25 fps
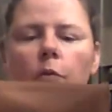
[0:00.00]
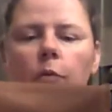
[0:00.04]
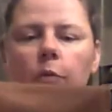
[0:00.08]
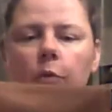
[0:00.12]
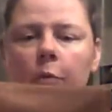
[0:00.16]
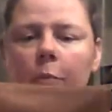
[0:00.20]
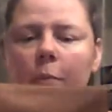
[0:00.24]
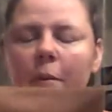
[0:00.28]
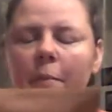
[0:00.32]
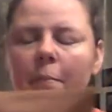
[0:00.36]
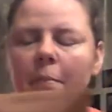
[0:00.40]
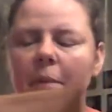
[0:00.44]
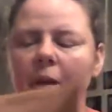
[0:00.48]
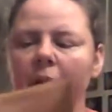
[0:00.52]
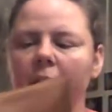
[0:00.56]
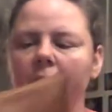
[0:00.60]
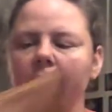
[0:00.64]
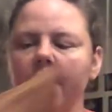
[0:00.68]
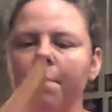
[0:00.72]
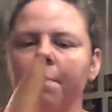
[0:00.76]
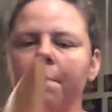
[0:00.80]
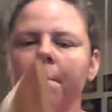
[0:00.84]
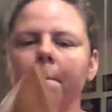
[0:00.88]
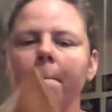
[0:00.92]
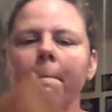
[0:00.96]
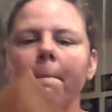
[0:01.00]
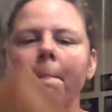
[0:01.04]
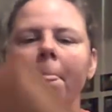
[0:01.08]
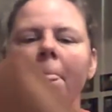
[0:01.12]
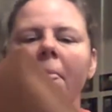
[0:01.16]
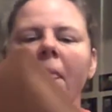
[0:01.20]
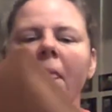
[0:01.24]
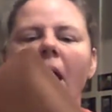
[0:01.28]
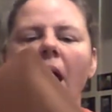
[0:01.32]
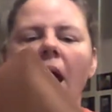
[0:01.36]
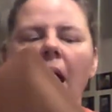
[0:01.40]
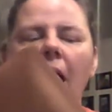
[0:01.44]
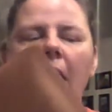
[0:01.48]
Ruby Mini.
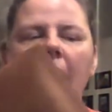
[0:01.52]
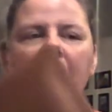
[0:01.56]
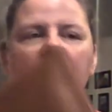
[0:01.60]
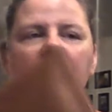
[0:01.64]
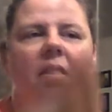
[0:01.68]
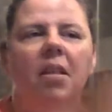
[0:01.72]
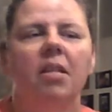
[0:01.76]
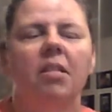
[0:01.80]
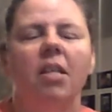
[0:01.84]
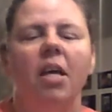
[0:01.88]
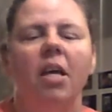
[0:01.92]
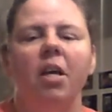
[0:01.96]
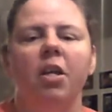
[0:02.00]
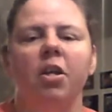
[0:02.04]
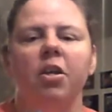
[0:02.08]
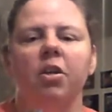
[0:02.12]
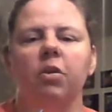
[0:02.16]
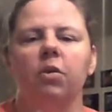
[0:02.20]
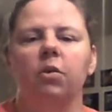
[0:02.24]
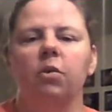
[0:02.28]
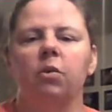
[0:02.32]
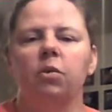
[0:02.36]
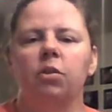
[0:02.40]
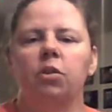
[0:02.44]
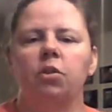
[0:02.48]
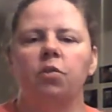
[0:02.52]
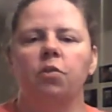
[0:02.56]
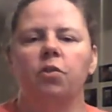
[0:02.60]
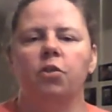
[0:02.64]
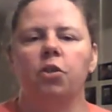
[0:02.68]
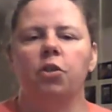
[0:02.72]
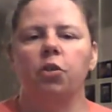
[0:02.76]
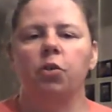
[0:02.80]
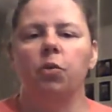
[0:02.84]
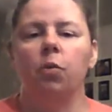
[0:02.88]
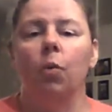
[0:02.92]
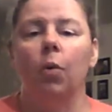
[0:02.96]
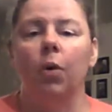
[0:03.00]
And this I use
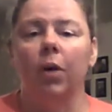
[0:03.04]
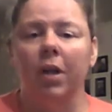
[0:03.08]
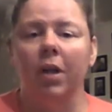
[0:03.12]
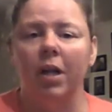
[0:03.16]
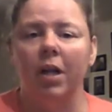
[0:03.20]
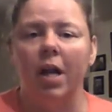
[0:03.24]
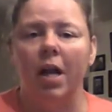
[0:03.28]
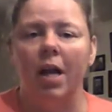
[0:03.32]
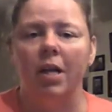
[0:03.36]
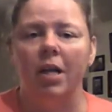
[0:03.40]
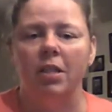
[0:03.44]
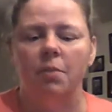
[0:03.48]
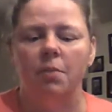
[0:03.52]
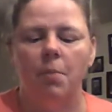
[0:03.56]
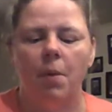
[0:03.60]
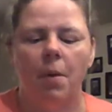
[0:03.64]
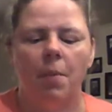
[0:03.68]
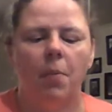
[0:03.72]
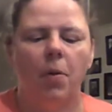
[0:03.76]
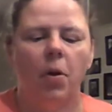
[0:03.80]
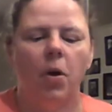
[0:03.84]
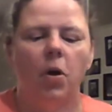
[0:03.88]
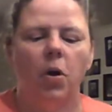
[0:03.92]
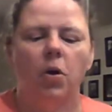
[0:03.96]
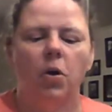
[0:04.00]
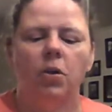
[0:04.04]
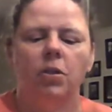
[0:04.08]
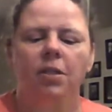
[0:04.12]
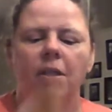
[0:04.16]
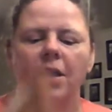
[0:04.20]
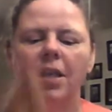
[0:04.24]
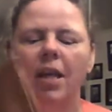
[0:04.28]
to organize my purse.